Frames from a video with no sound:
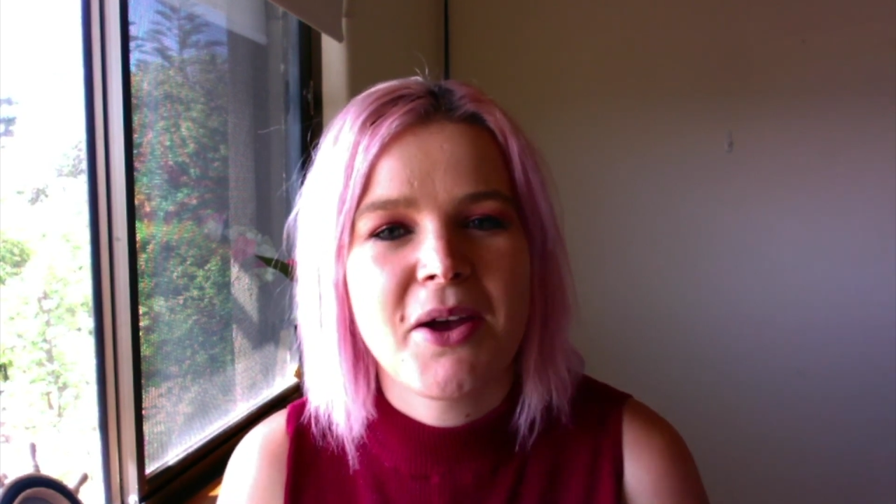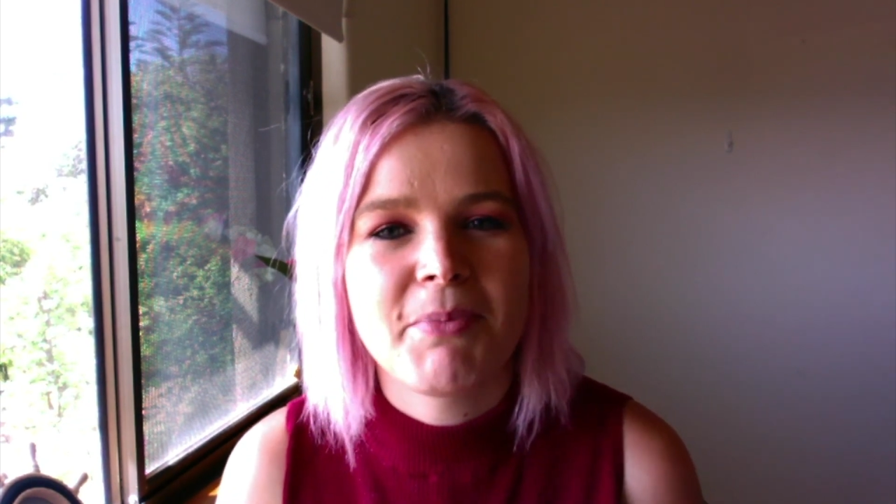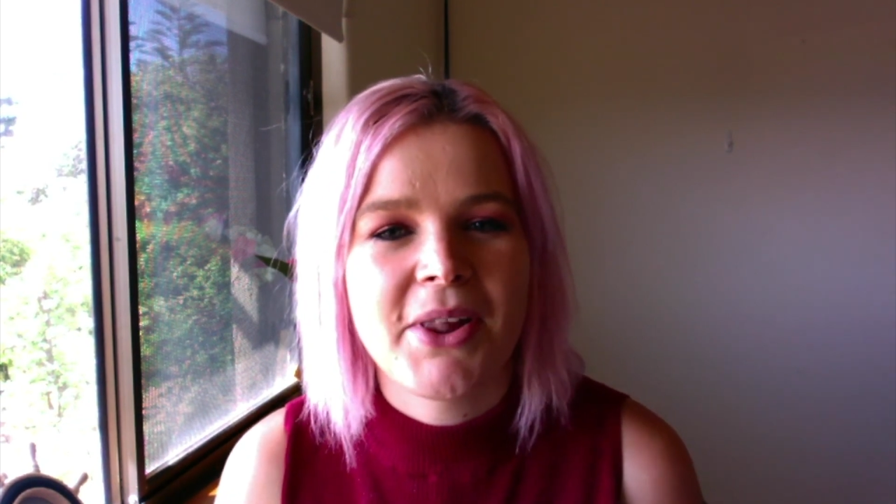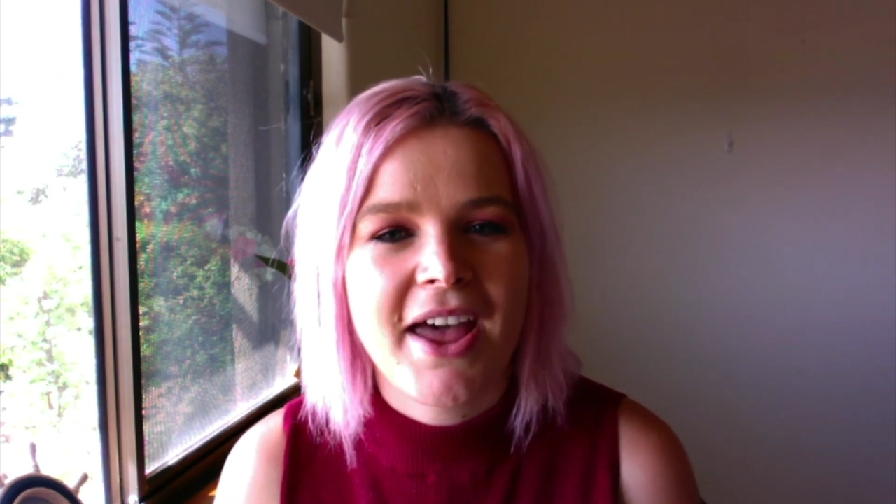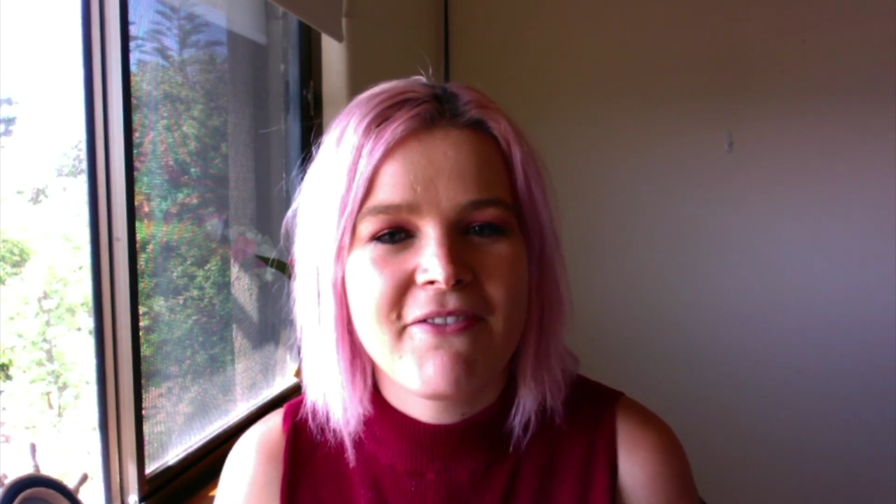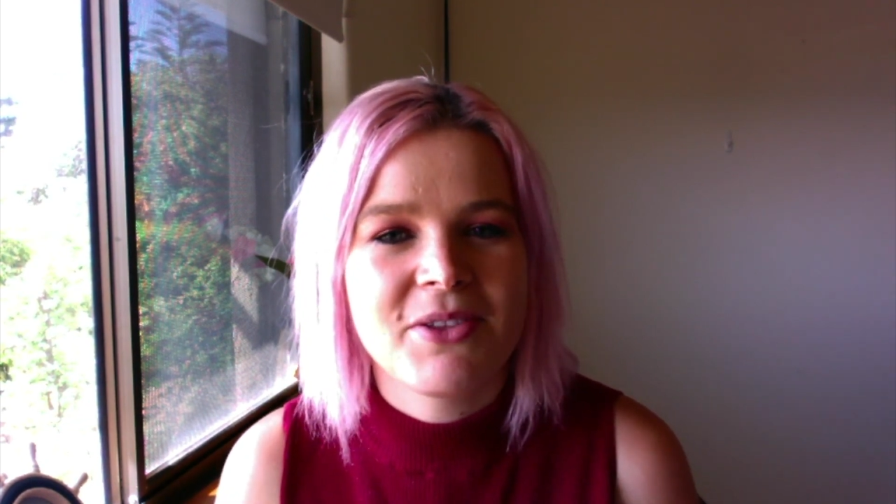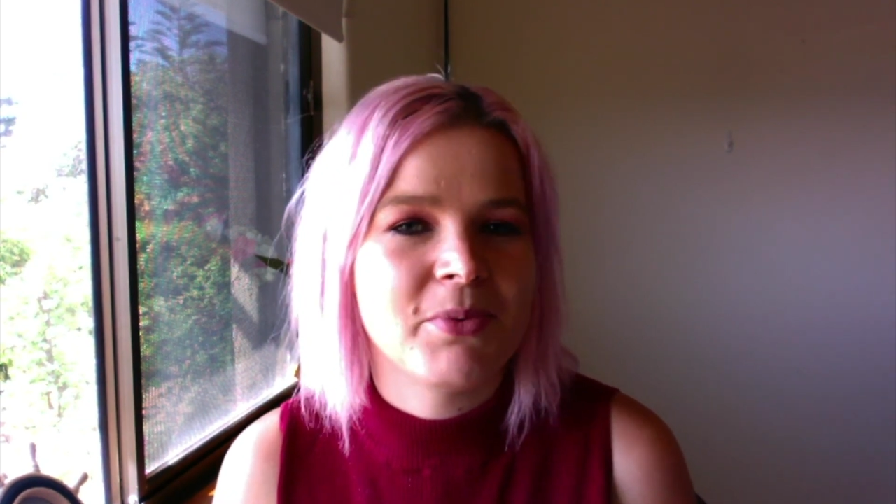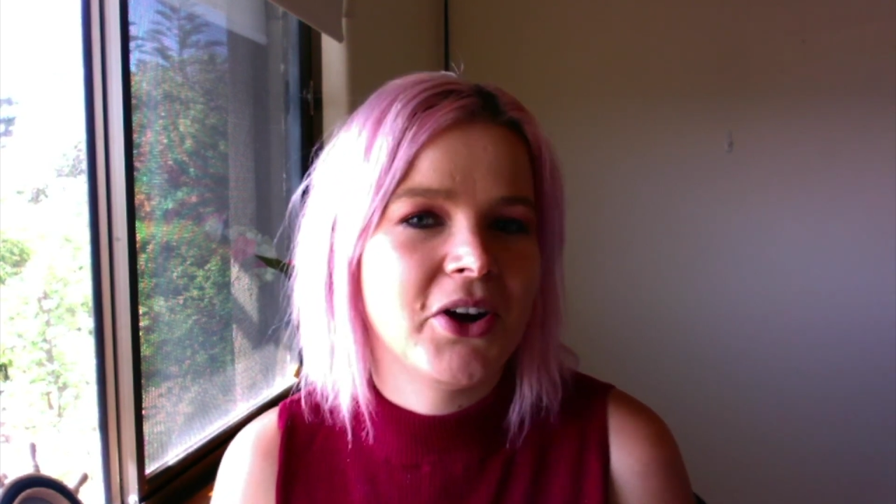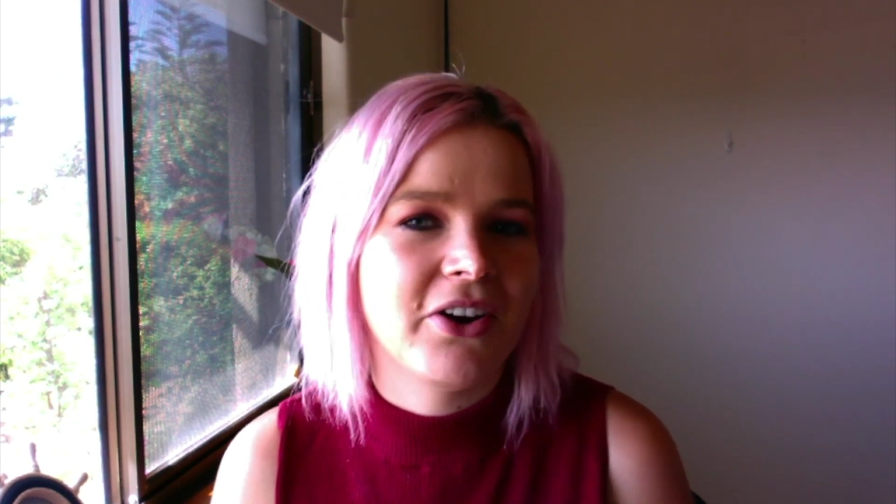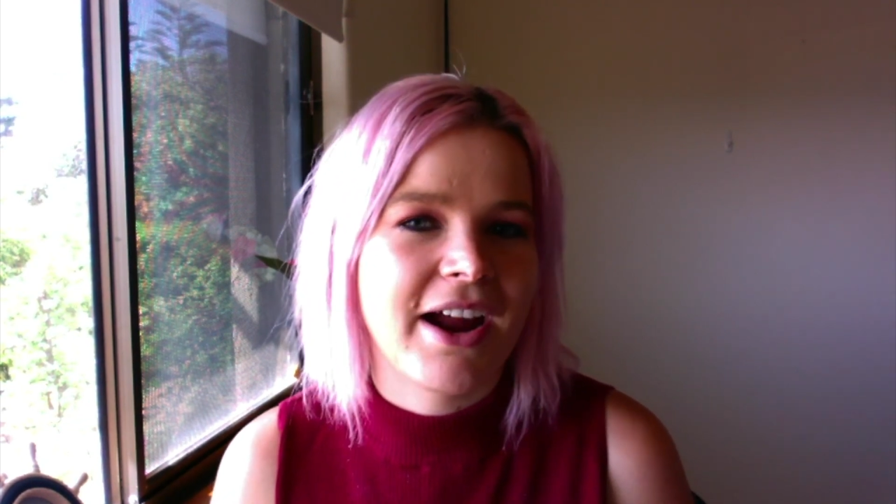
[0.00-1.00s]
apply for the
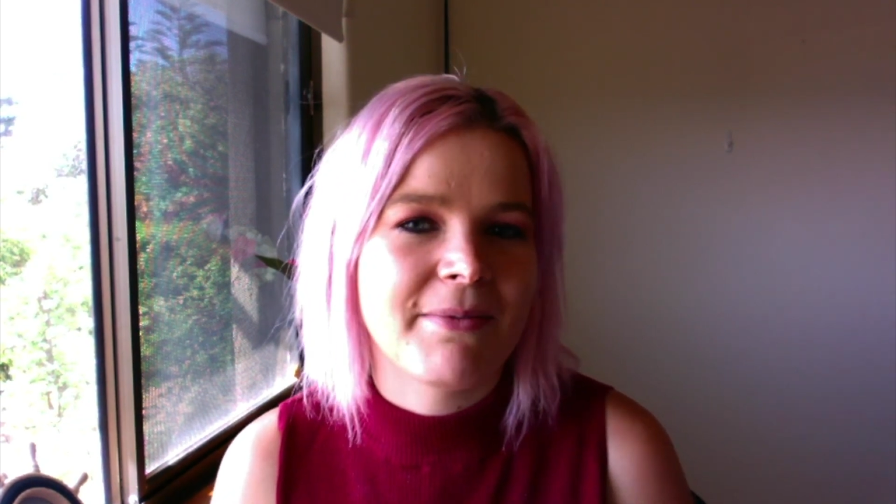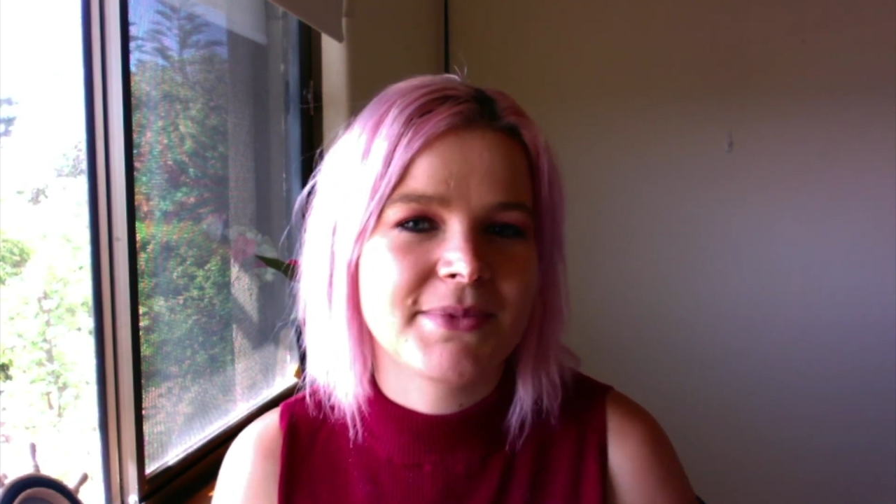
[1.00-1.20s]
program.